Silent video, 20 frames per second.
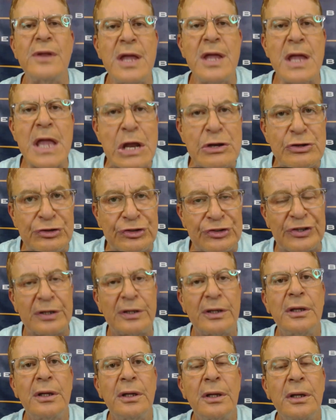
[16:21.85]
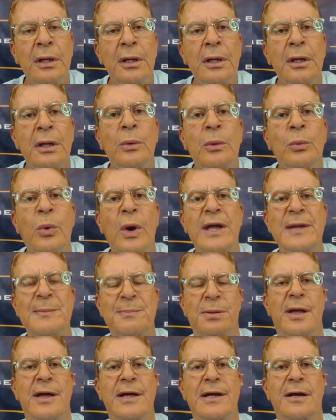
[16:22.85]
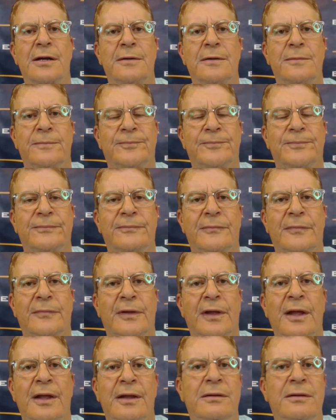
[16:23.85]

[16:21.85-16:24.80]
privileged white player.